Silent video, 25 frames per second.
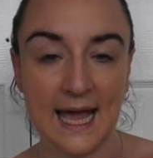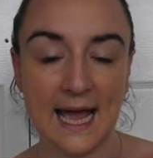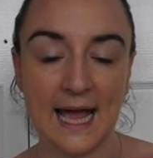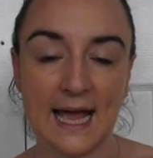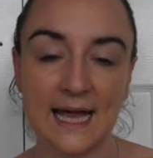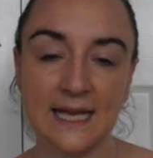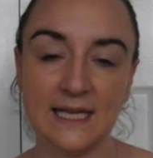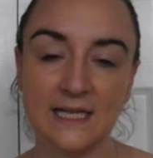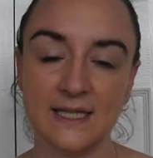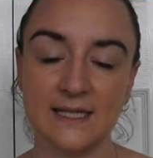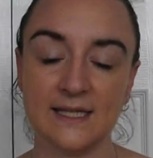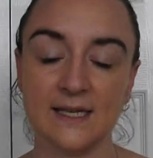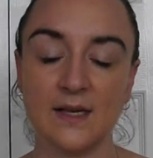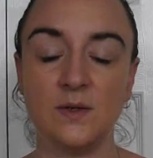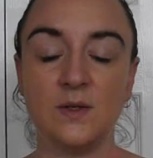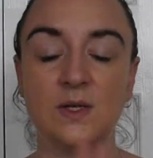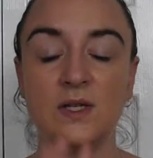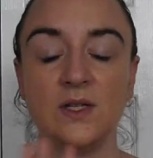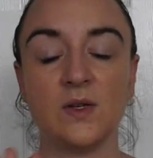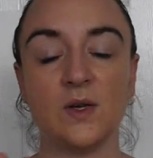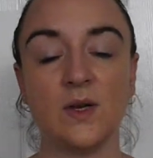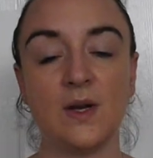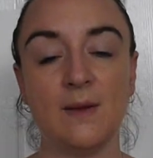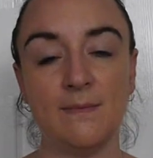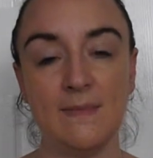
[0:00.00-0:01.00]
and so
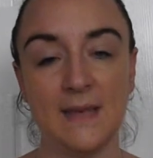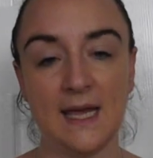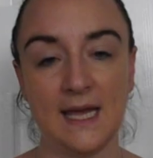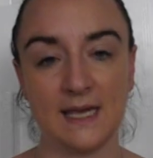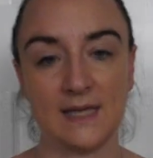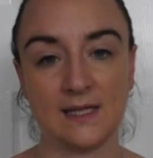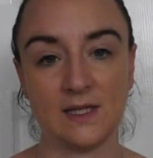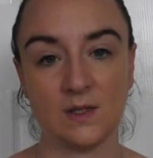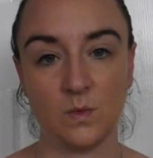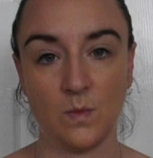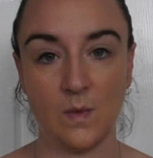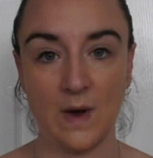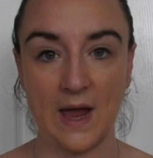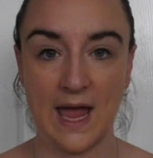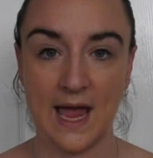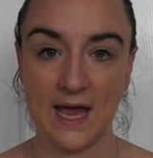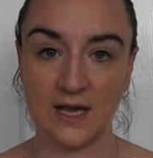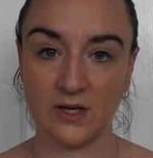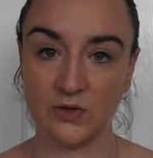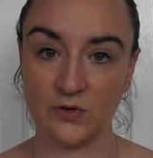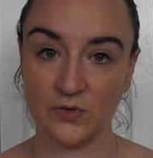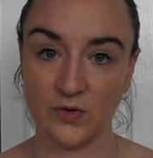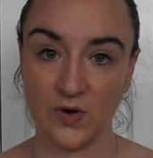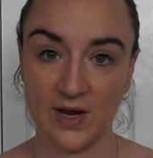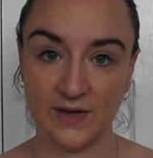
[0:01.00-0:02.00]
she's on a mixed wet
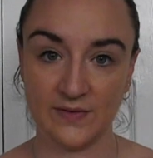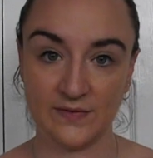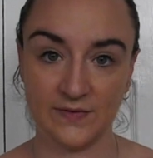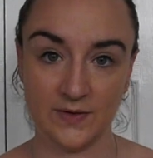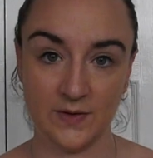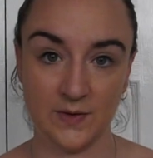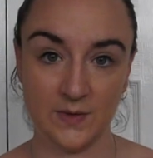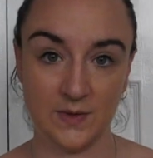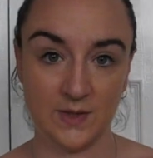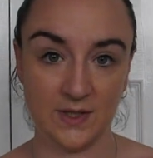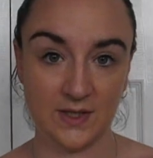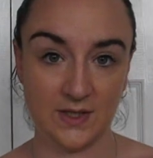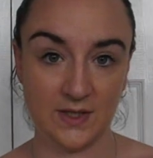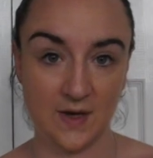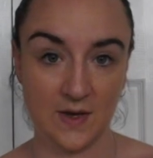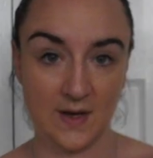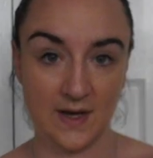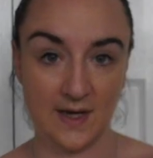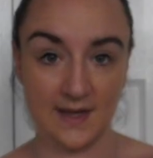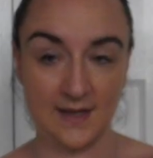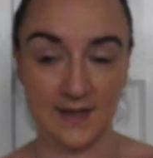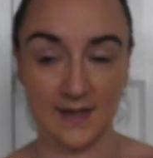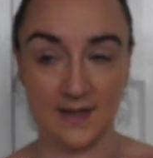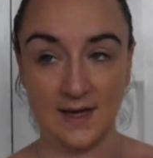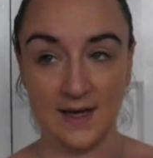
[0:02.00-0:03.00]
and dry food
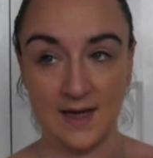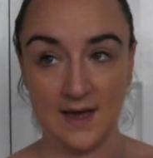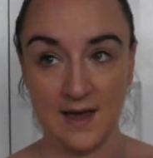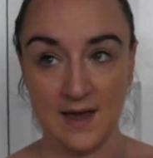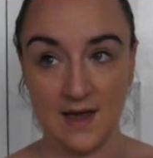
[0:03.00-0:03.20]
diet.